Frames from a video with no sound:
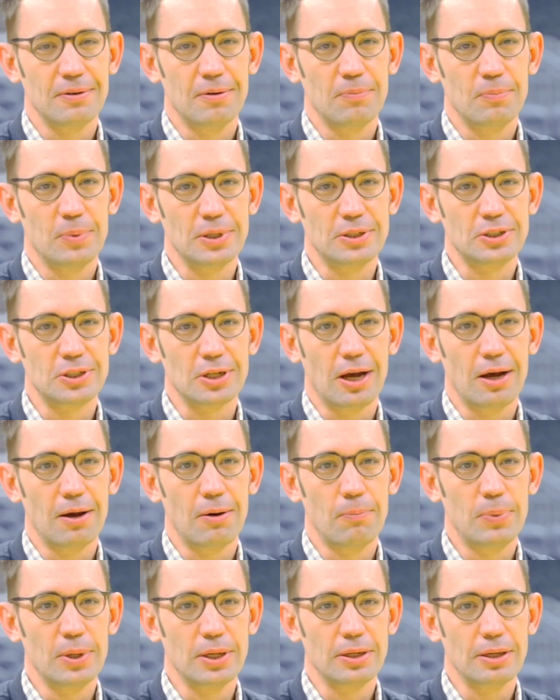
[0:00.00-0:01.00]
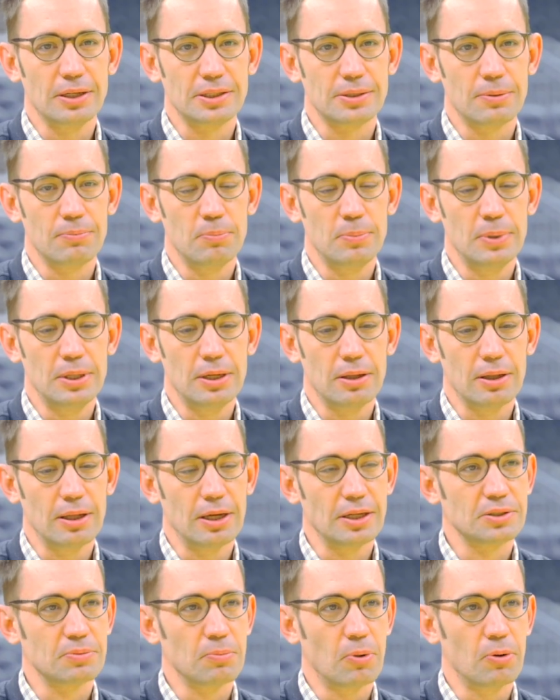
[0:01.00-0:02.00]
a big shot, a big B L
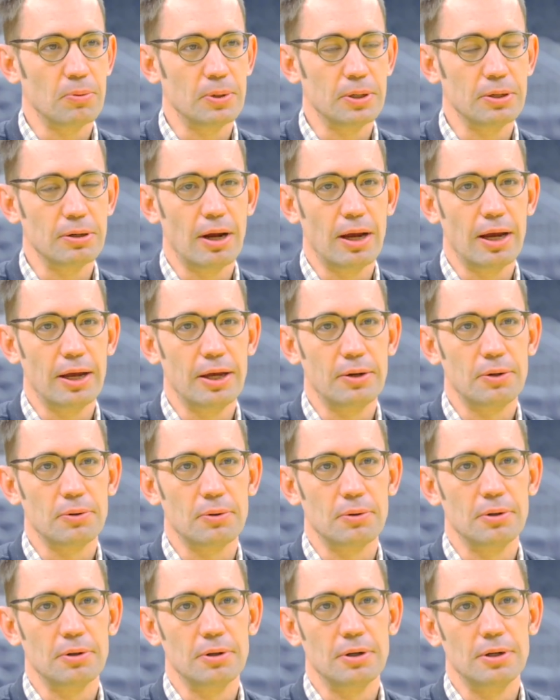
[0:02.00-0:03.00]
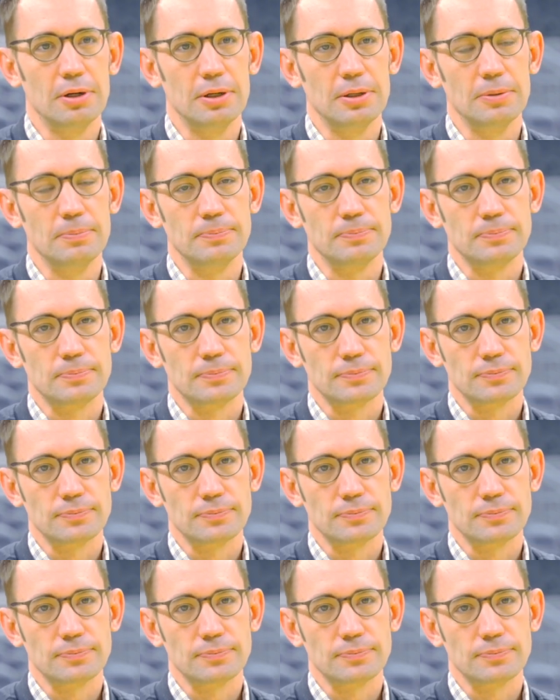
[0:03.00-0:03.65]
S moment, right? Or um,